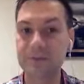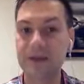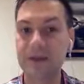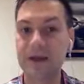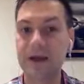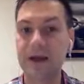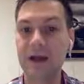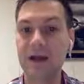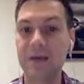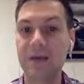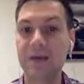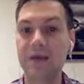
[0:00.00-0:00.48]

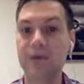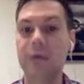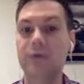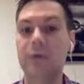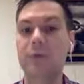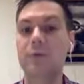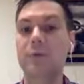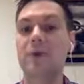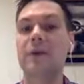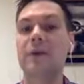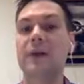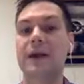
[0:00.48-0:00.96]
And we
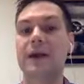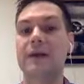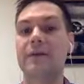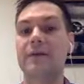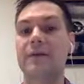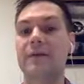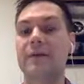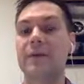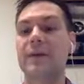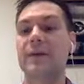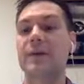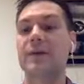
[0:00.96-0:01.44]
will
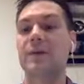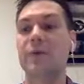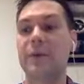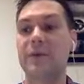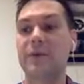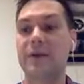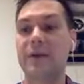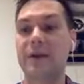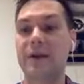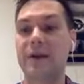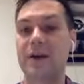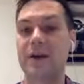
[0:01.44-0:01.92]
have another
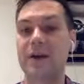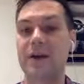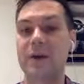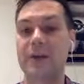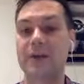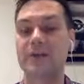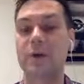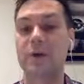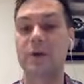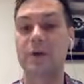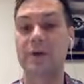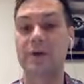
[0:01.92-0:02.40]
webinar
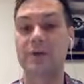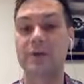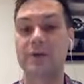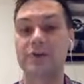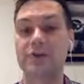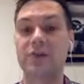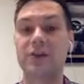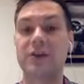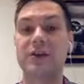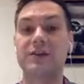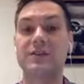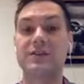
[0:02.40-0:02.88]
that's
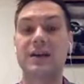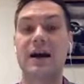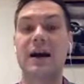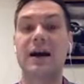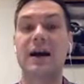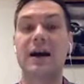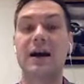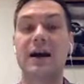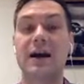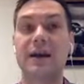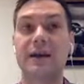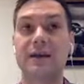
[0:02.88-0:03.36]
focused just
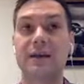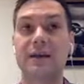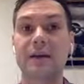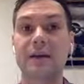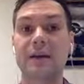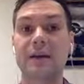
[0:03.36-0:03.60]
on